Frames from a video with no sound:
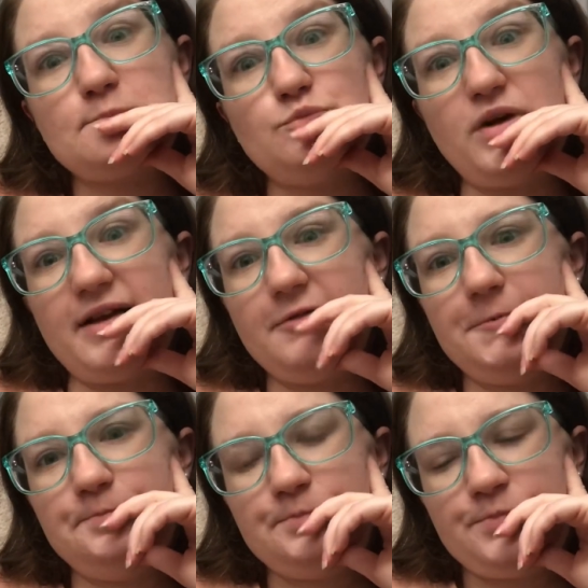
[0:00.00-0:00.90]
Whatever.
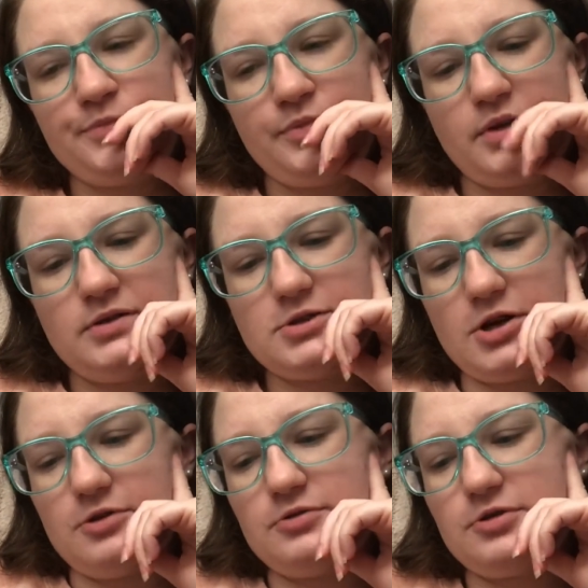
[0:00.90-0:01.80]

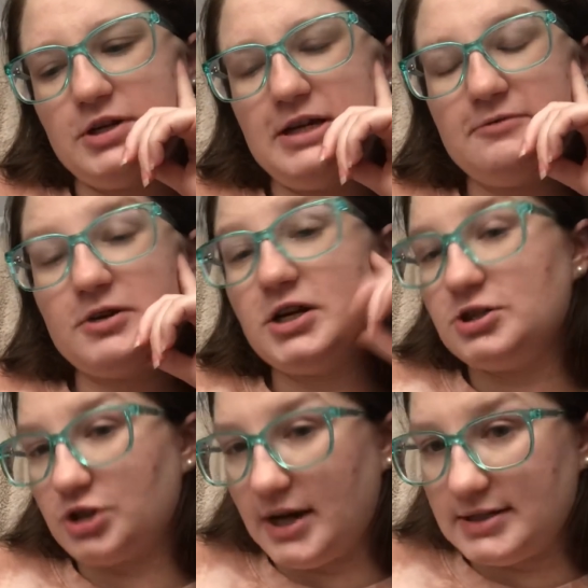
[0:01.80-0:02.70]
So 3 different
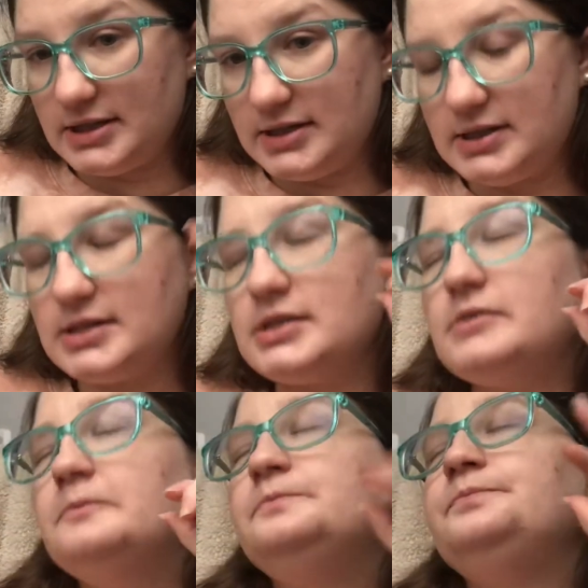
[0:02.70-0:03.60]
addresses,
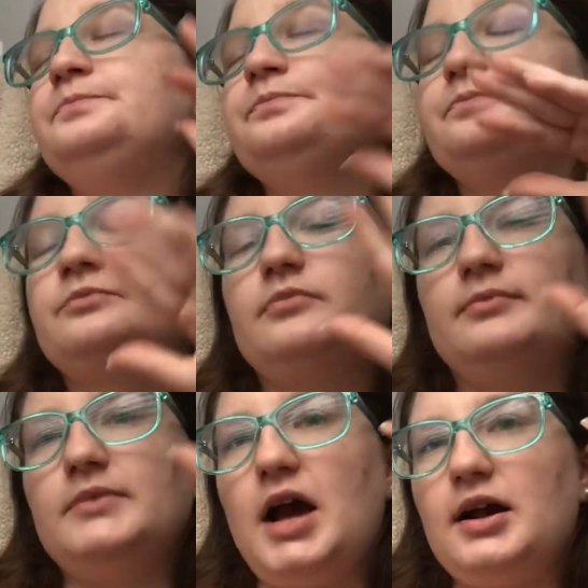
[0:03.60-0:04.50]

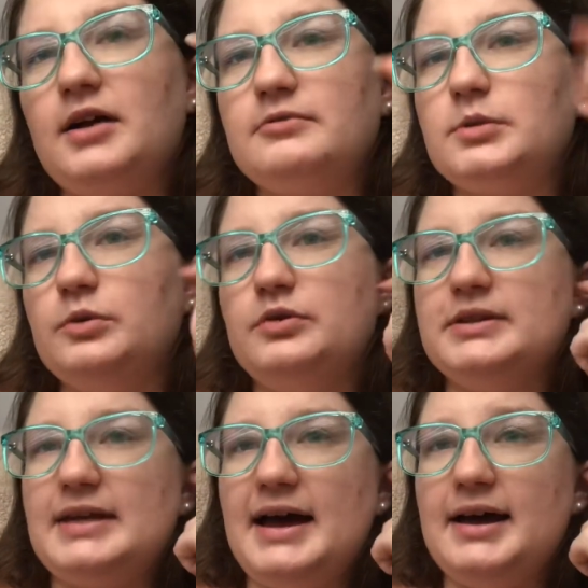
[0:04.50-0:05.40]
not comfortable with
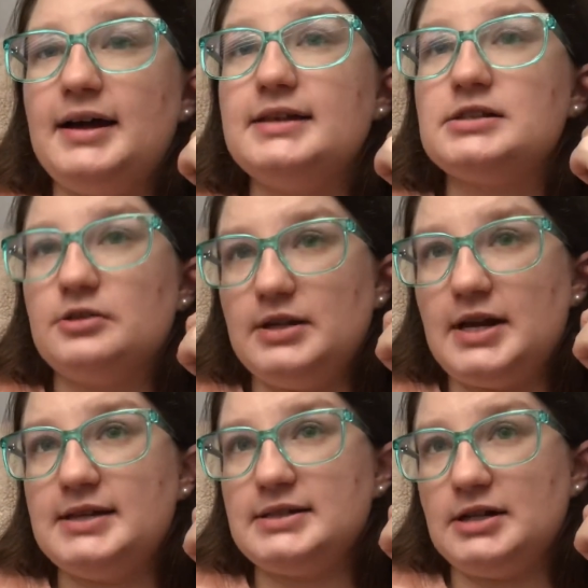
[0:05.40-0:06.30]
that. And so then
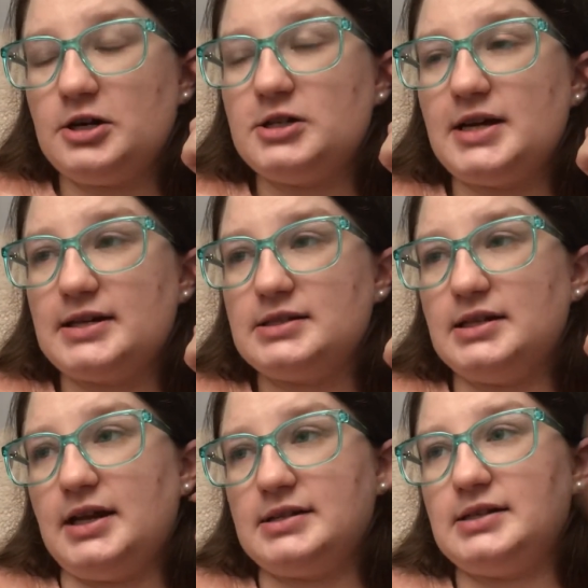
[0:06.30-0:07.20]
I sent her a text the
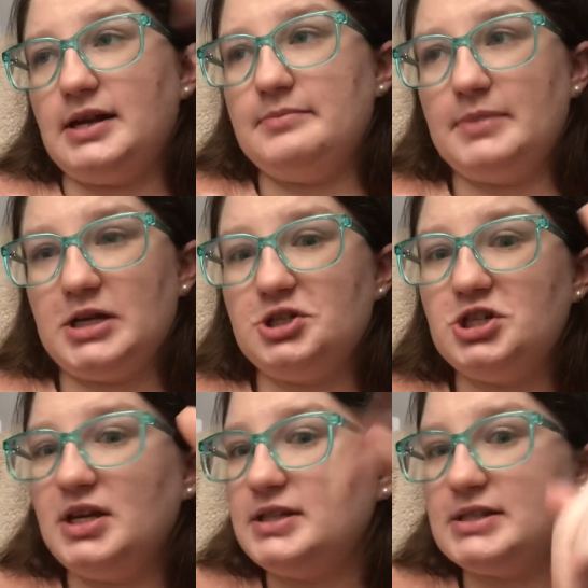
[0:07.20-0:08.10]
next day because she
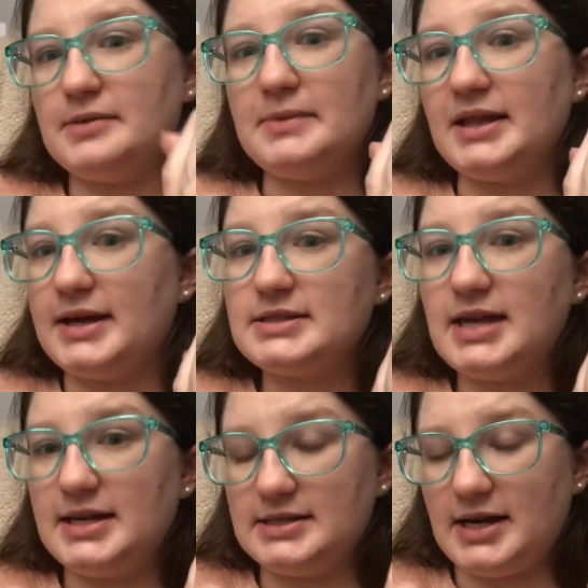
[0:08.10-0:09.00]
had sent me like
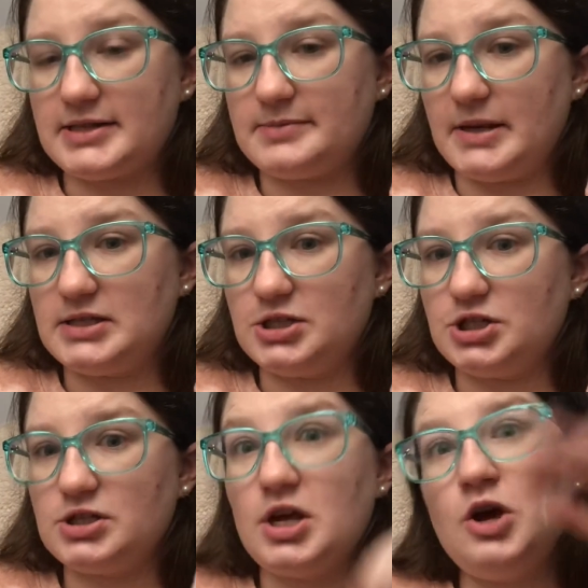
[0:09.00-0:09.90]
10 text
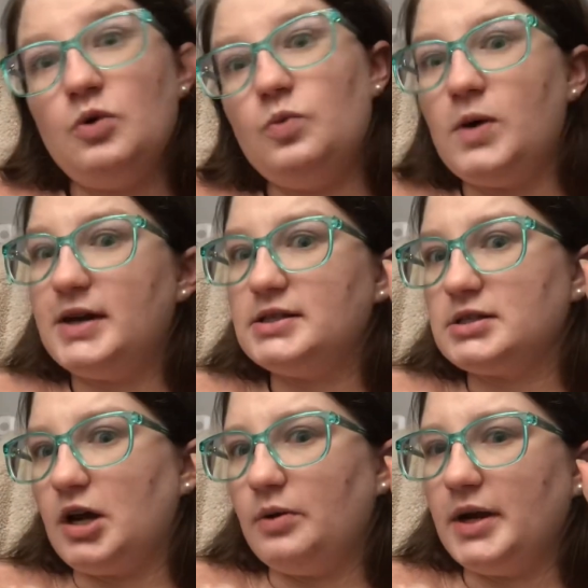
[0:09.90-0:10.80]
messages. What is
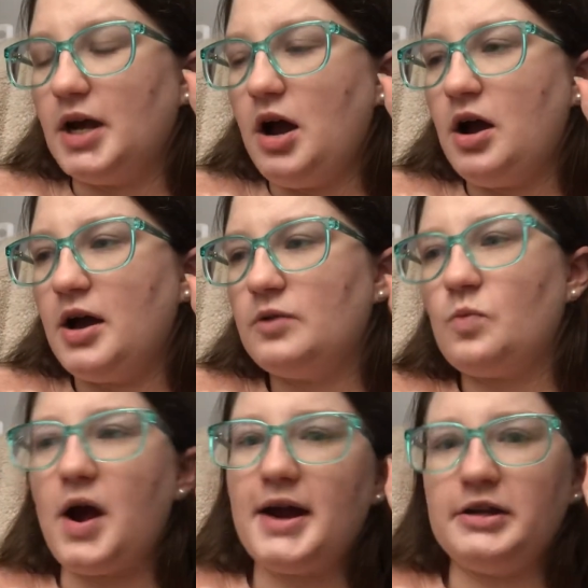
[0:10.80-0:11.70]
going on?
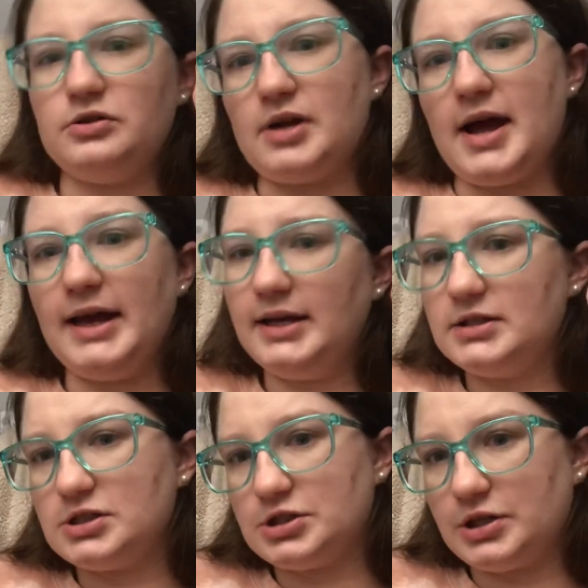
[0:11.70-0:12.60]
Why are you not
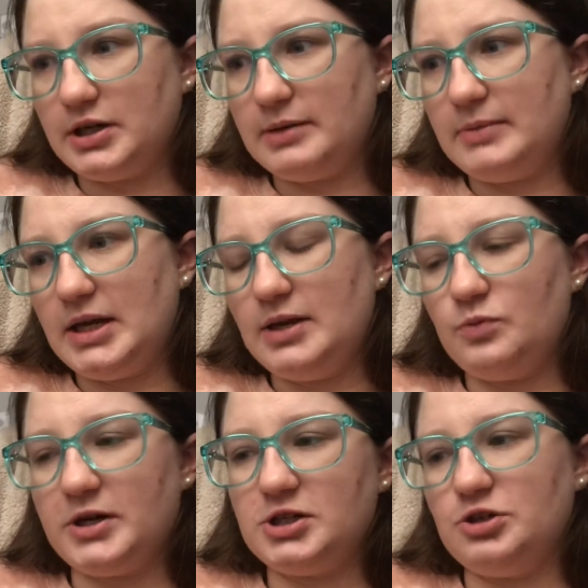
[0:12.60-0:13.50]
answering me?
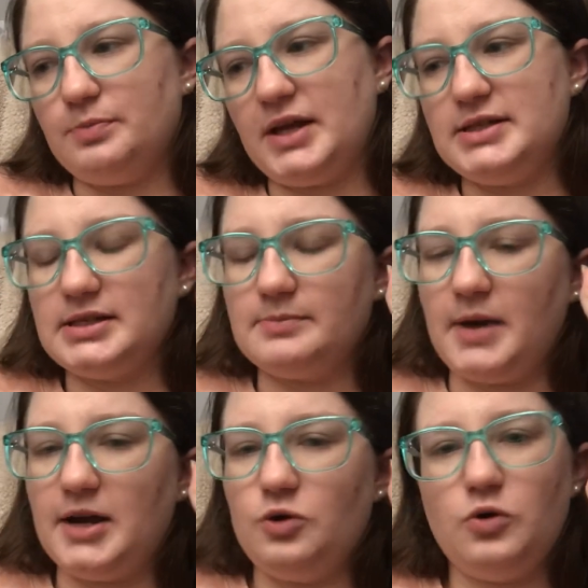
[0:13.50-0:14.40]
When are you placing
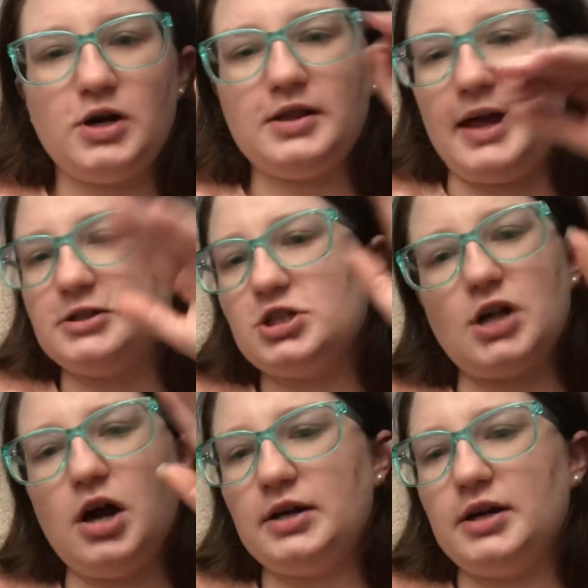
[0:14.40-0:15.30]
my order? Like, just
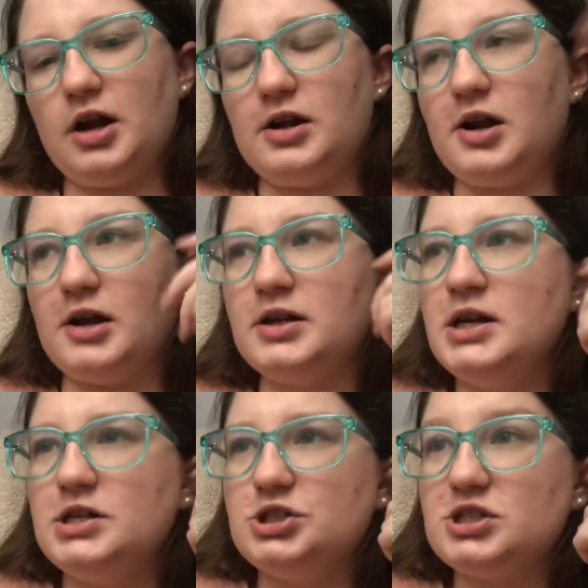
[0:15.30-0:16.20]
on and on and on.
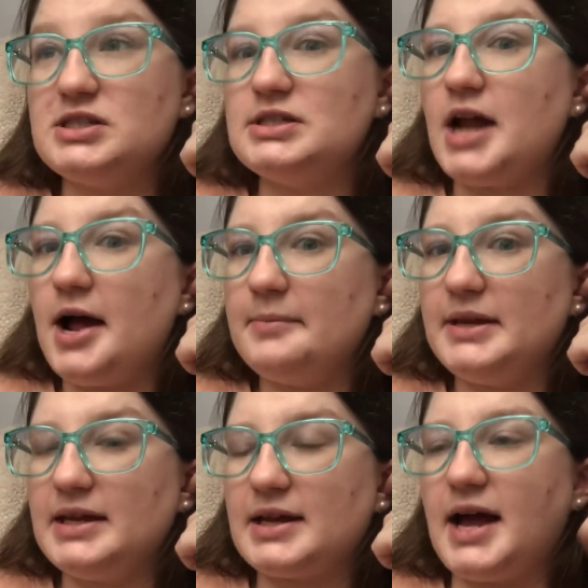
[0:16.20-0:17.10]
Just not
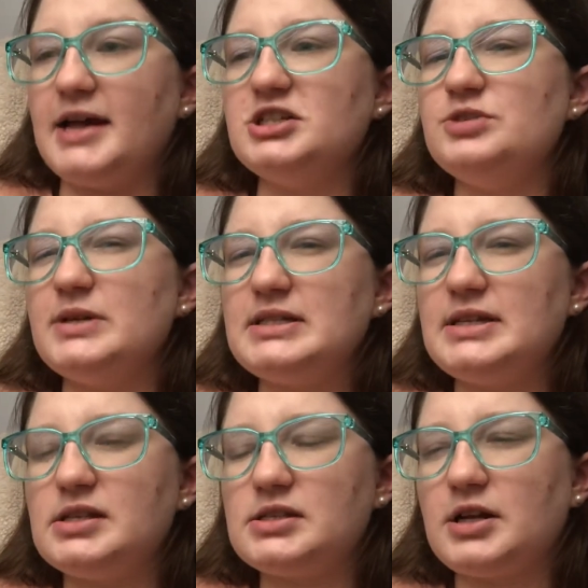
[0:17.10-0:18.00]
being kind. She wasn't
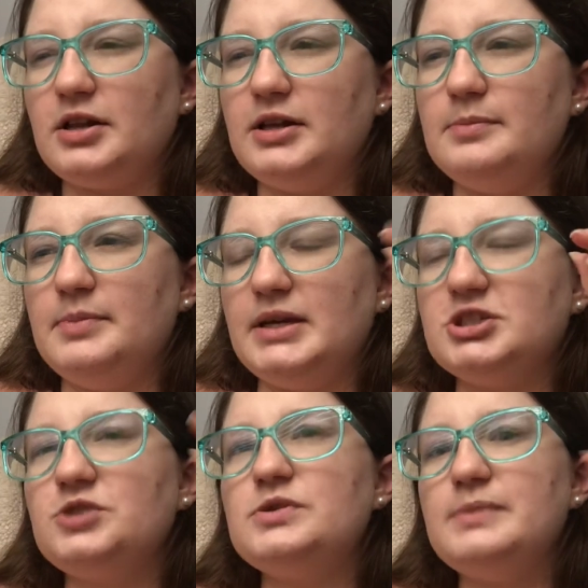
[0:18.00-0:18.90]
necessarily
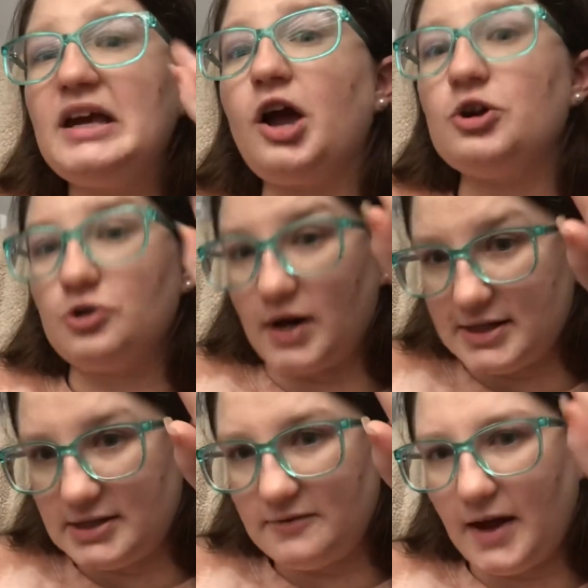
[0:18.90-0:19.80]
she was being
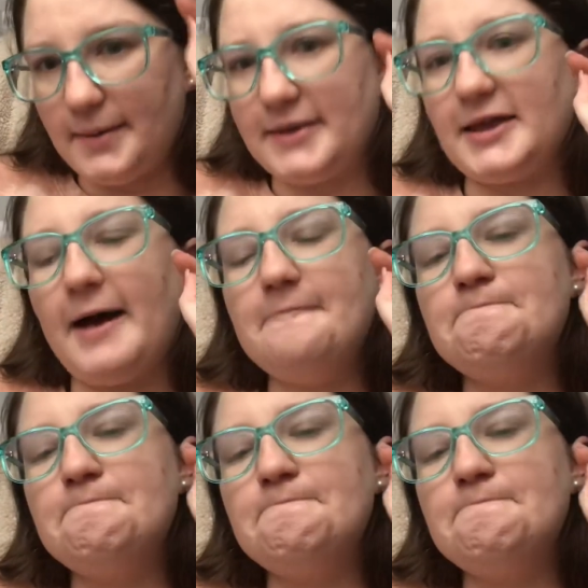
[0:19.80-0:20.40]
aggressive. How about that?